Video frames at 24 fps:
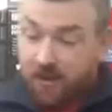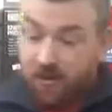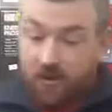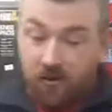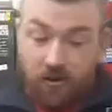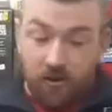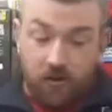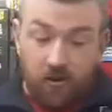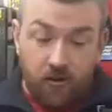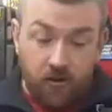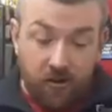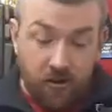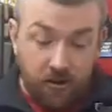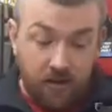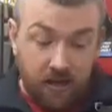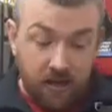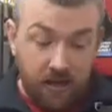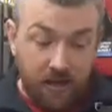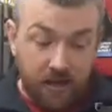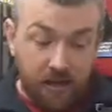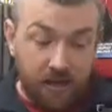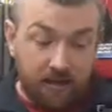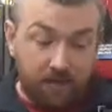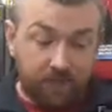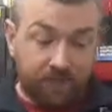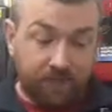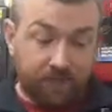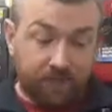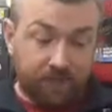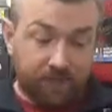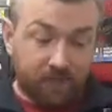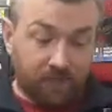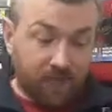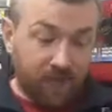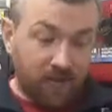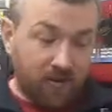Now,
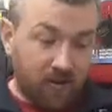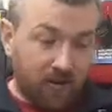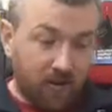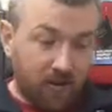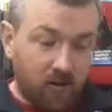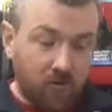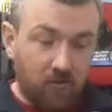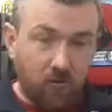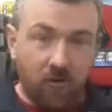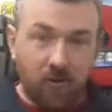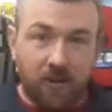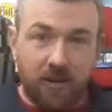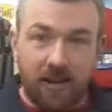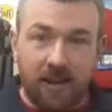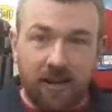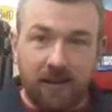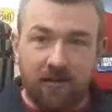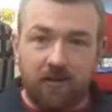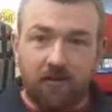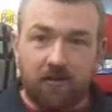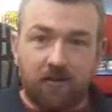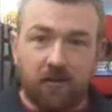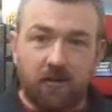the other one here,